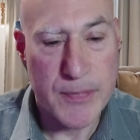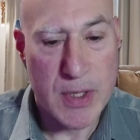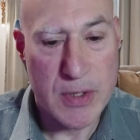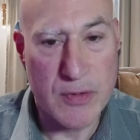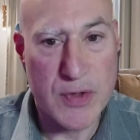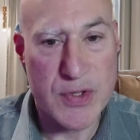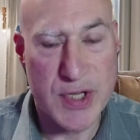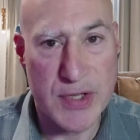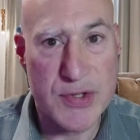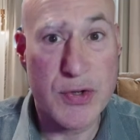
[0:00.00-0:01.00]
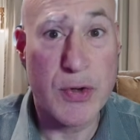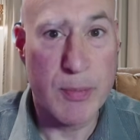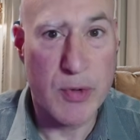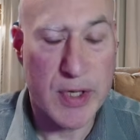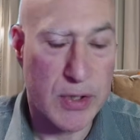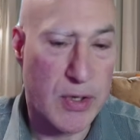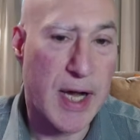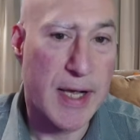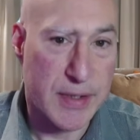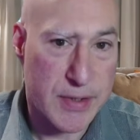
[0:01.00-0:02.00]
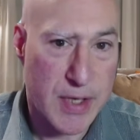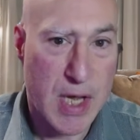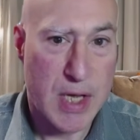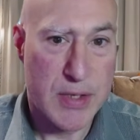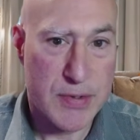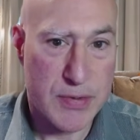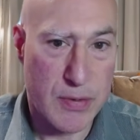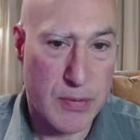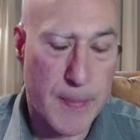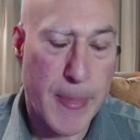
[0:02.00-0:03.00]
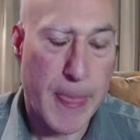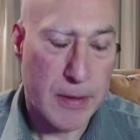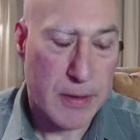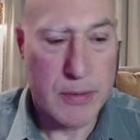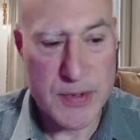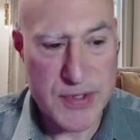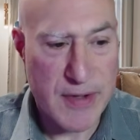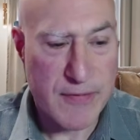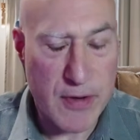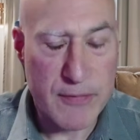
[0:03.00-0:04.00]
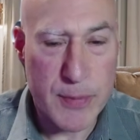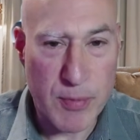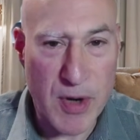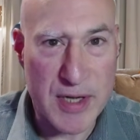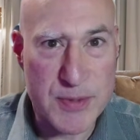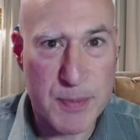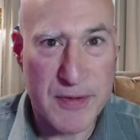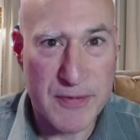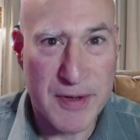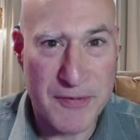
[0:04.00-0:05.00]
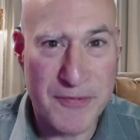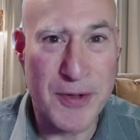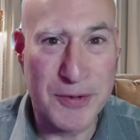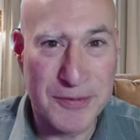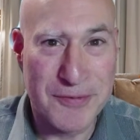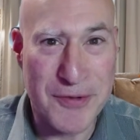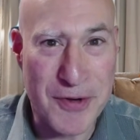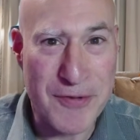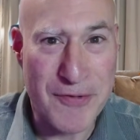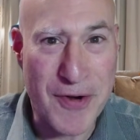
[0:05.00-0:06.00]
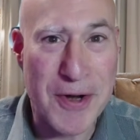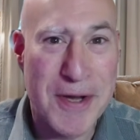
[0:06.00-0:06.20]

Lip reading: university at Stony Brook in Long Island. So, it wasn't that far from the Bronx, but it felt very far.